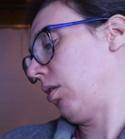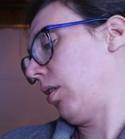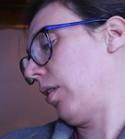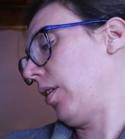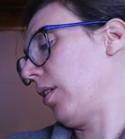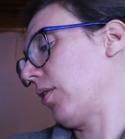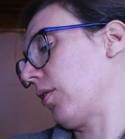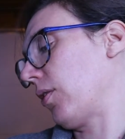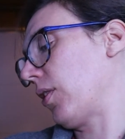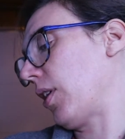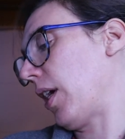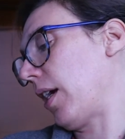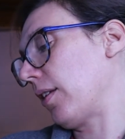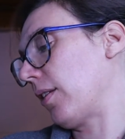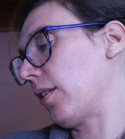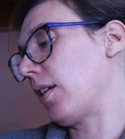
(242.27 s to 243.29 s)
These are
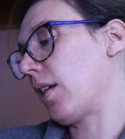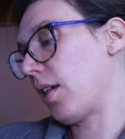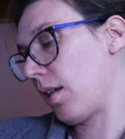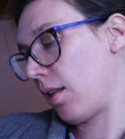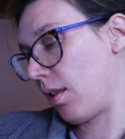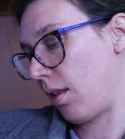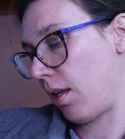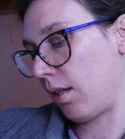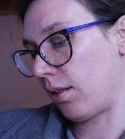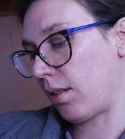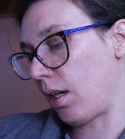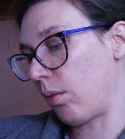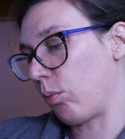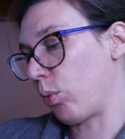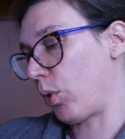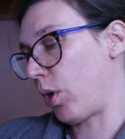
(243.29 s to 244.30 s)
size 10, they
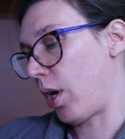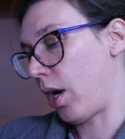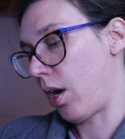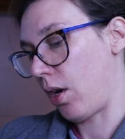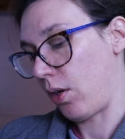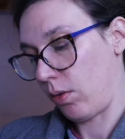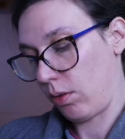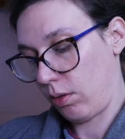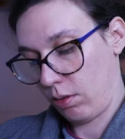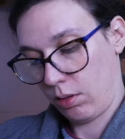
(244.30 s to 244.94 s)
say brown.